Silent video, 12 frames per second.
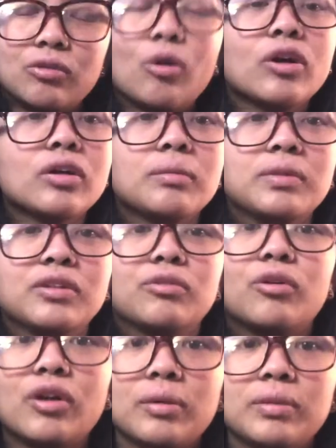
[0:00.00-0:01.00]
royal
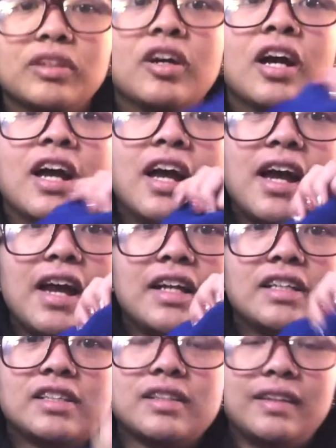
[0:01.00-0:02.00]
blue, and
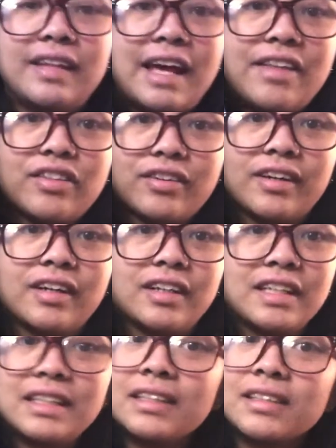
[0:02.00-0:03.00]
it's leather.
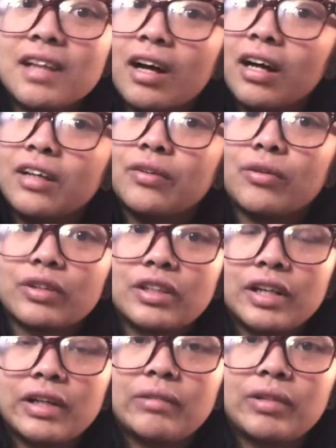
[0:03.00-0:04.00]
This is not an
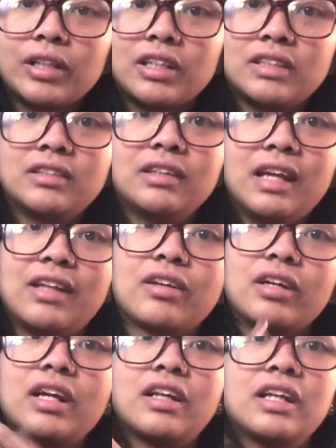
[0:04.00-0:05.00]
ordinary one. It's leather,
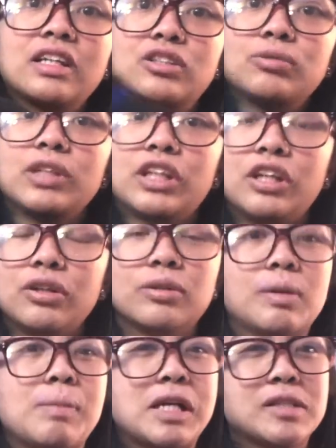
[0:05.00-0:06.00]
and I think it's really cute.
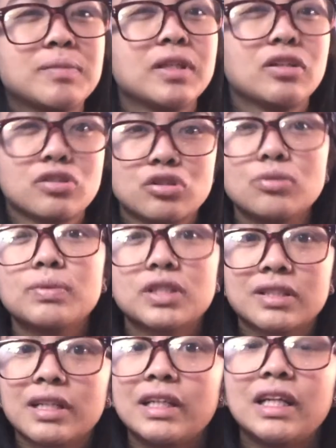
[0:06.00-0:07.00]
It makes me look super
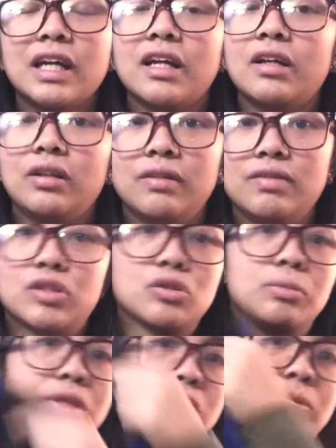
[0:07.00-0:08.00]
skinny, and I love it
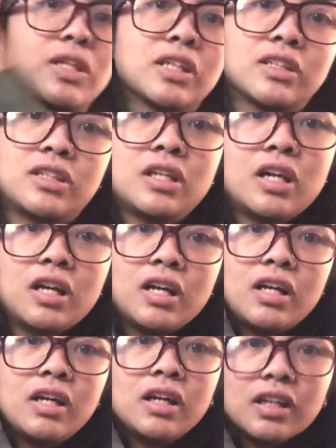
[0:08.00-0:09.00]
so much because,
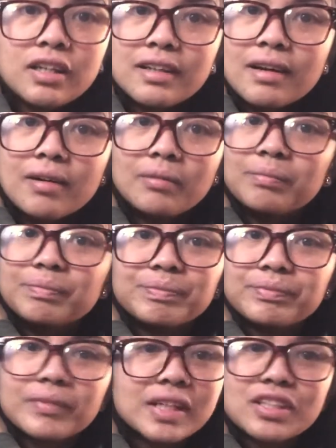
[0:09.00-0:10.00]
you know,
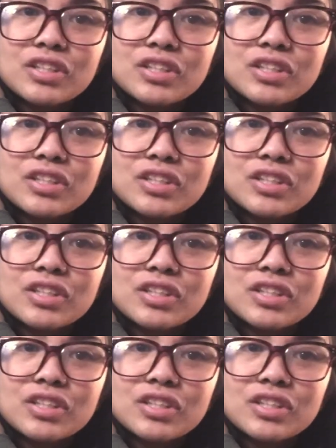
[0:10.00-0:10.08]
it's